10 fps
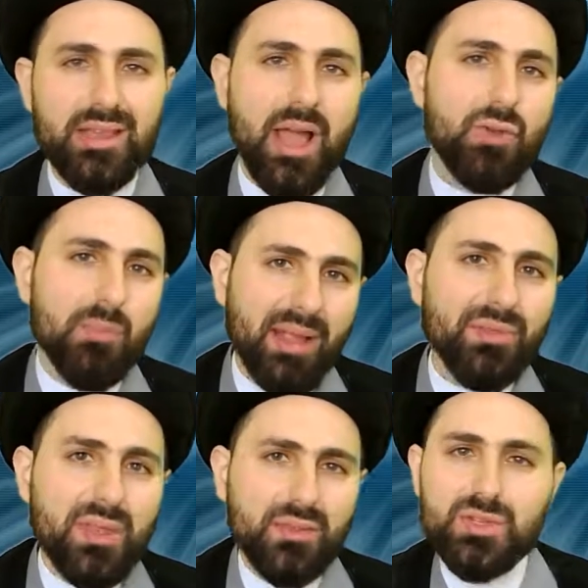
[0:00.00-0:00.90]
Now, you
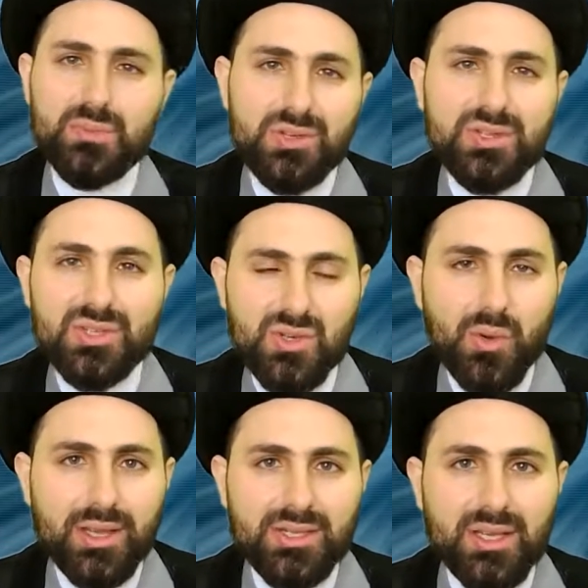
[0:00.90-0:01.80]
might think this person's
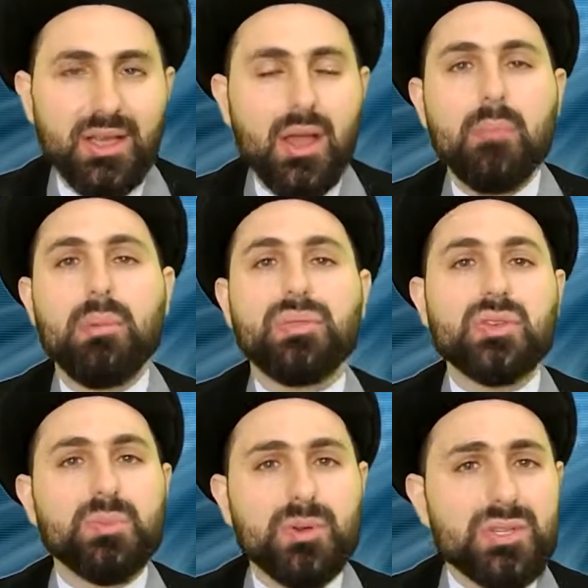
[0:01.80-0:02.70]
crazy, but
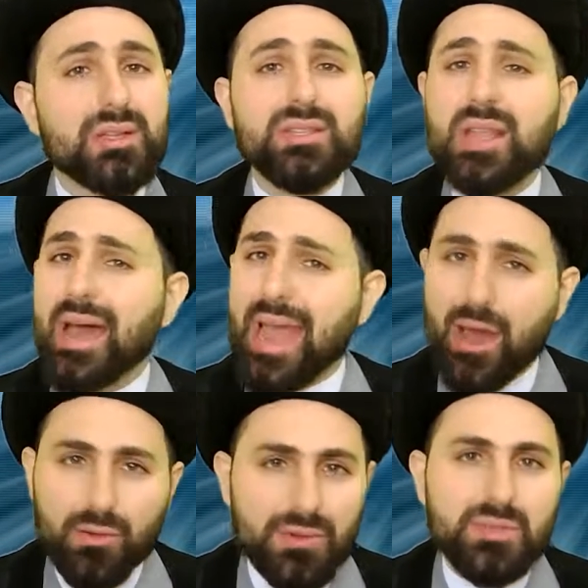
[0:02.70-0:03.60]
this person is not
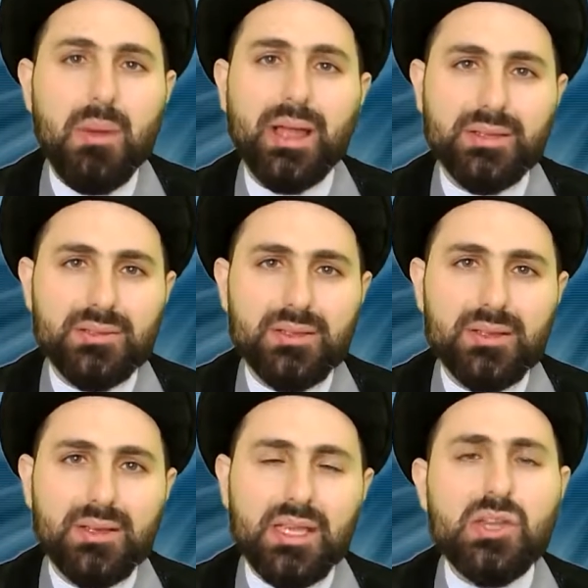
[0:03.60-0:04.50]
out of his mind.
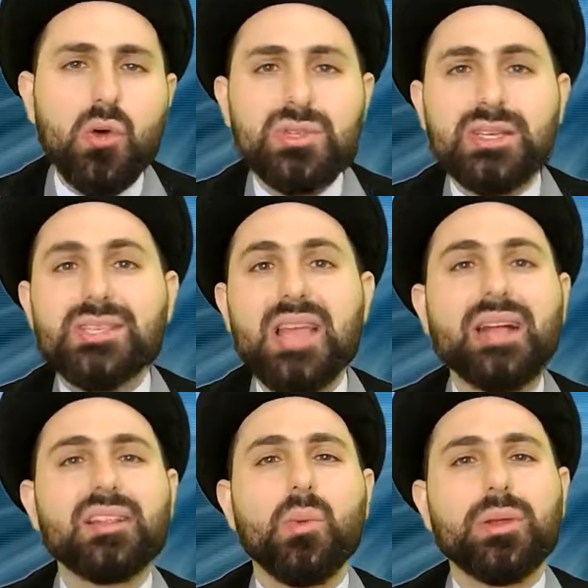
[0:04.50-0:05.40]
He knows
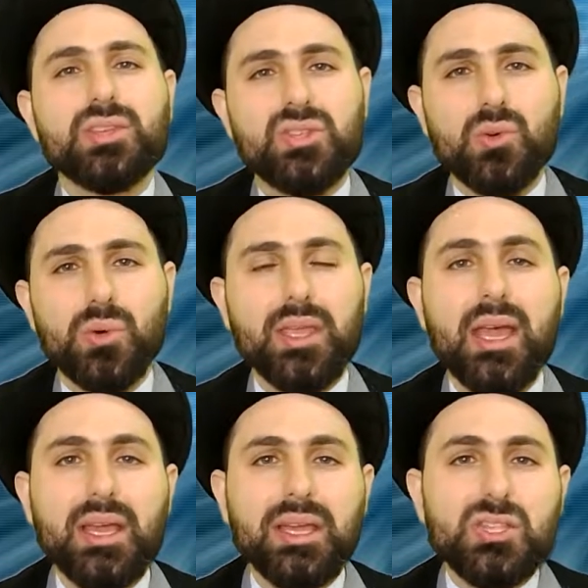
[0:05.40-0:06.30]
exactly what he's doing.
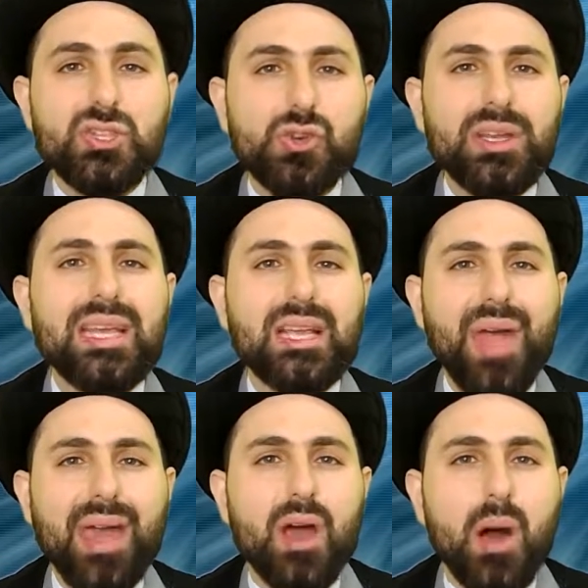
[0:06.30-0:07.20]
He's treating
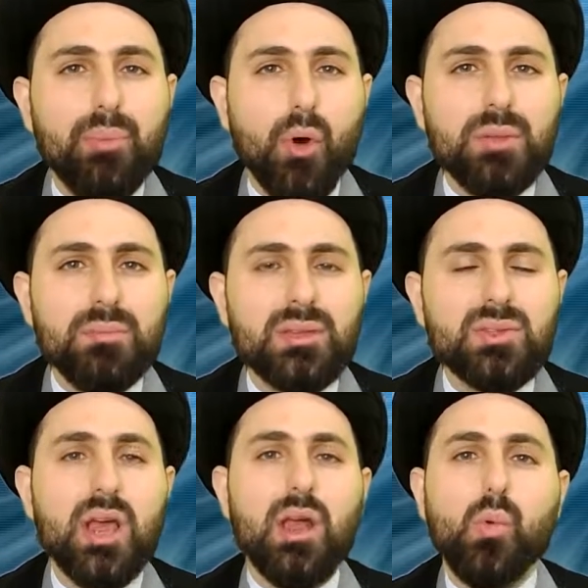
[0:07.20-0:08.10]
that appointment
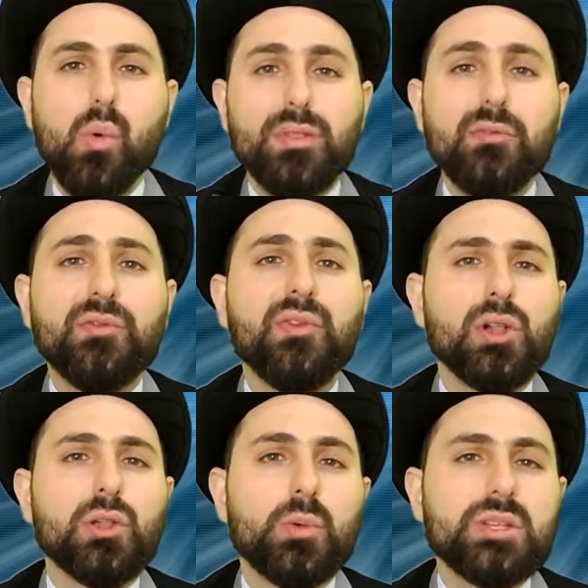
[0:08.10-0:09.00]
with
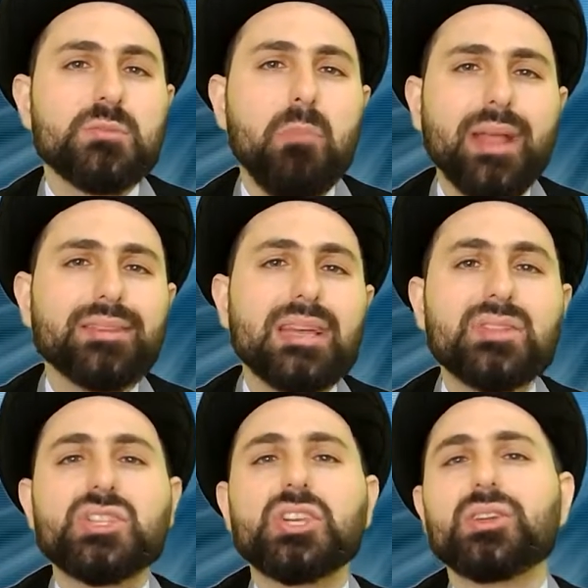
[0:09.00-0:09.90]
full respect and
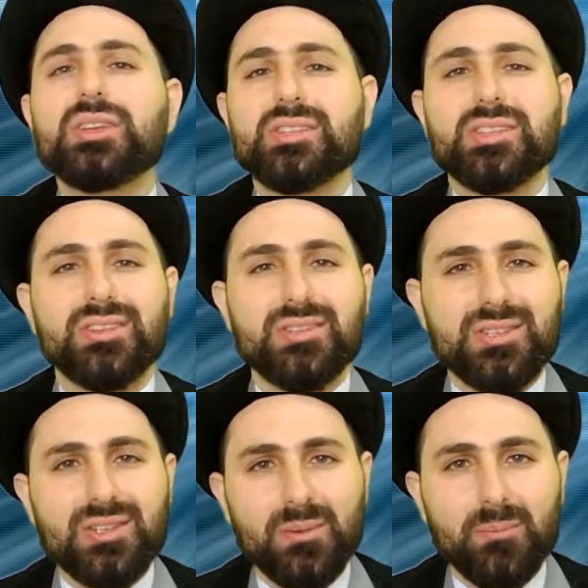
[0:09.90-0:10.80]

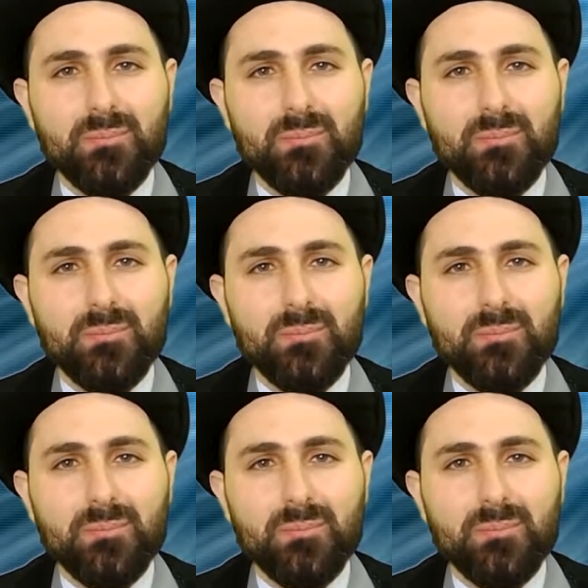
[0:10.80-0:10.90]
seriousness.